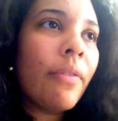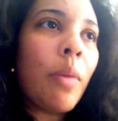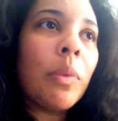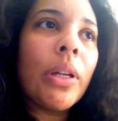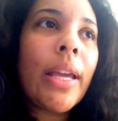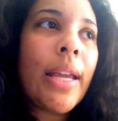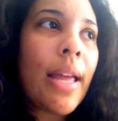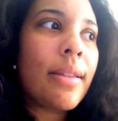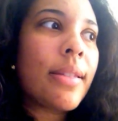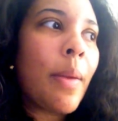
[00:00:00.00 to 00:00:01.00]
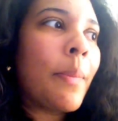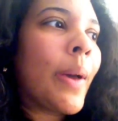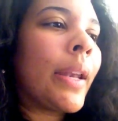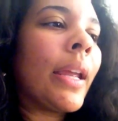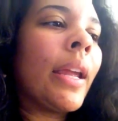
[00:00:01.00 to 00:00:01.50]
if I'm looking at
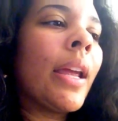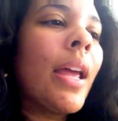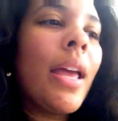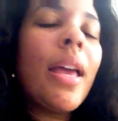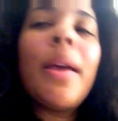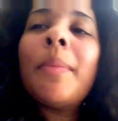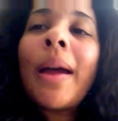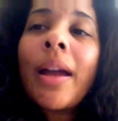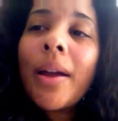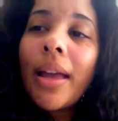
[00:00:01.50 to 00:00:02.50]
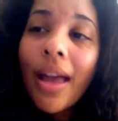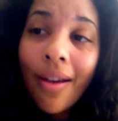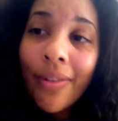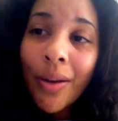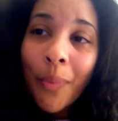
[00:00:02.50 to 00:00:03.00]
somebody, am I
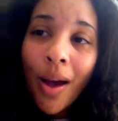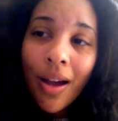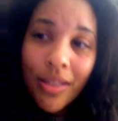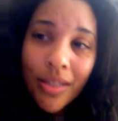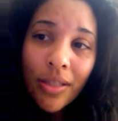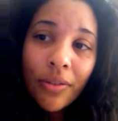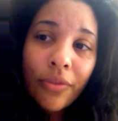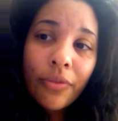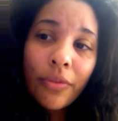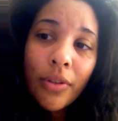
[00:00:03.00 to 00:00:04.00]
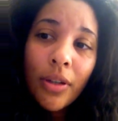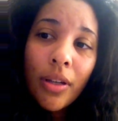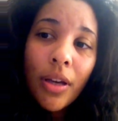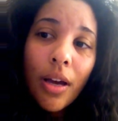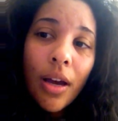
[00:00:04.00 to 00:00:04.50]
having a positive
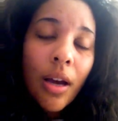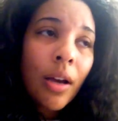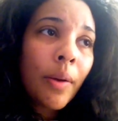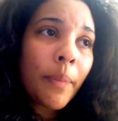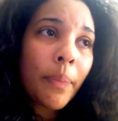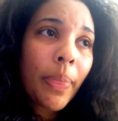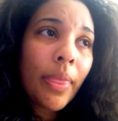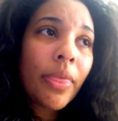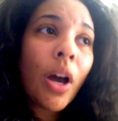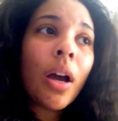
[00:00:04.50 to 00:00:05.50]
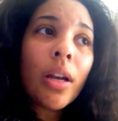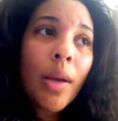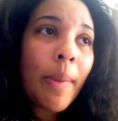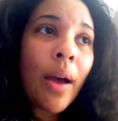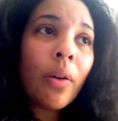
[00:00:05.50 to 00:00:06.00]
thought
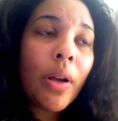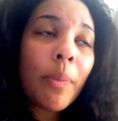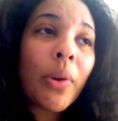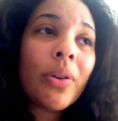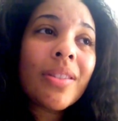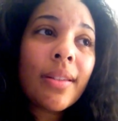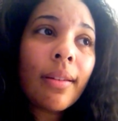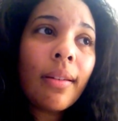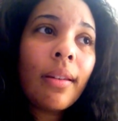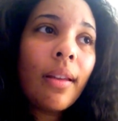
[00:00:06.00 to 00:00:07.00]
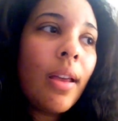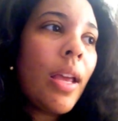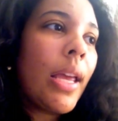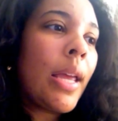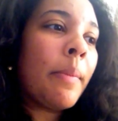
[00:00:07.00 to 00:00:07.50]
about a person?
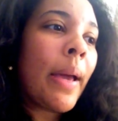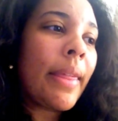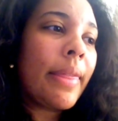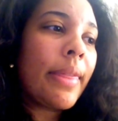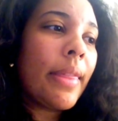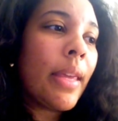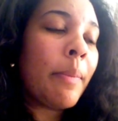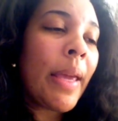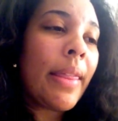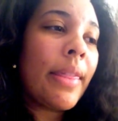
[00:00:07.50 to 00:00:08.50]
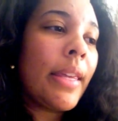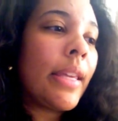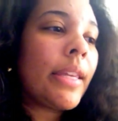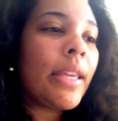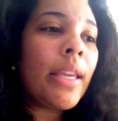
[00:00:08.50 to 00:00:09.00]
Am I
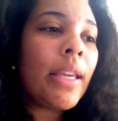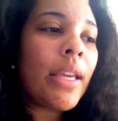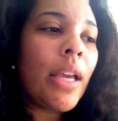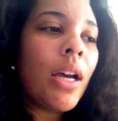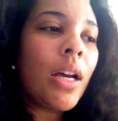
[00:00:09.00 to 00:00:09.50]
thinking